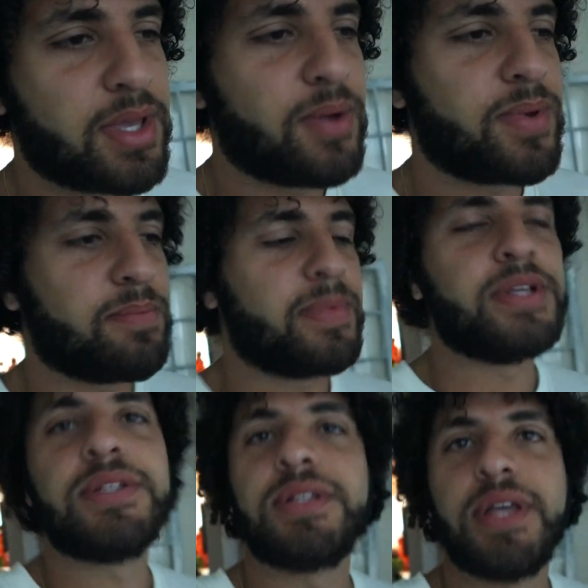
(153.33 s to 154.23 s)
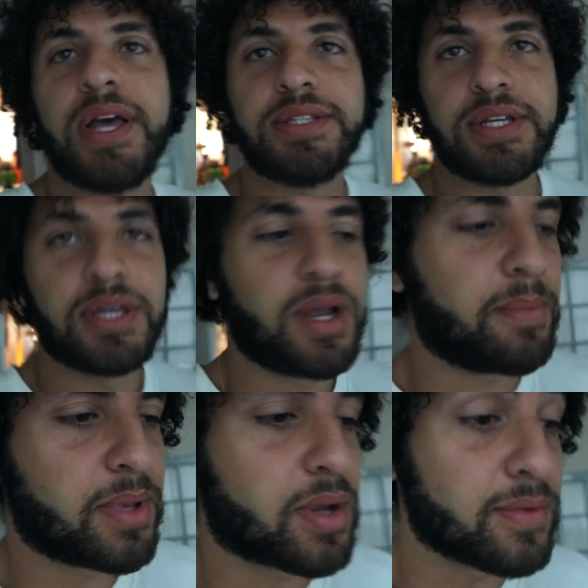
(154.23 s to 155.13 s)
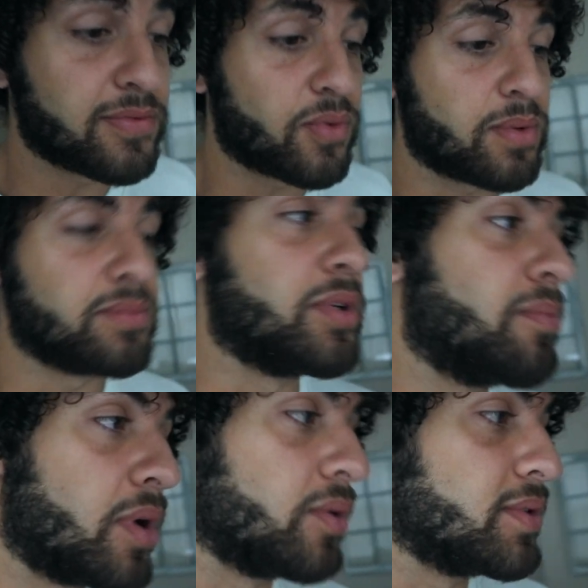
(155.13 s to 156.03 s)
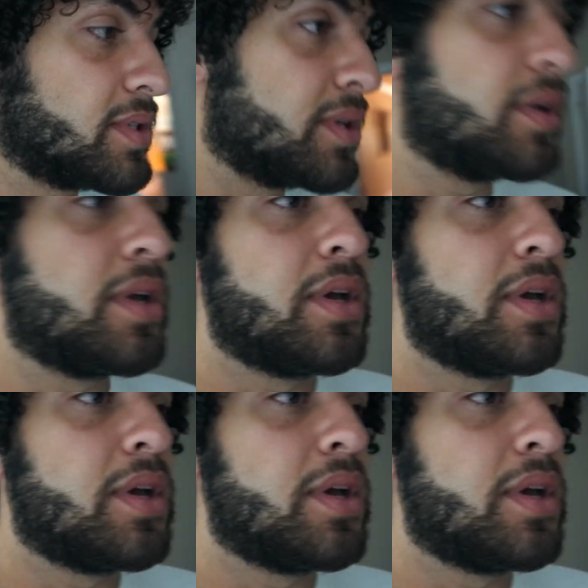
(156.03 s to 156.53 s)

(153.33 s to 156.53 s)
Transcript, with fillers: And we basically had to get up and conform to bros.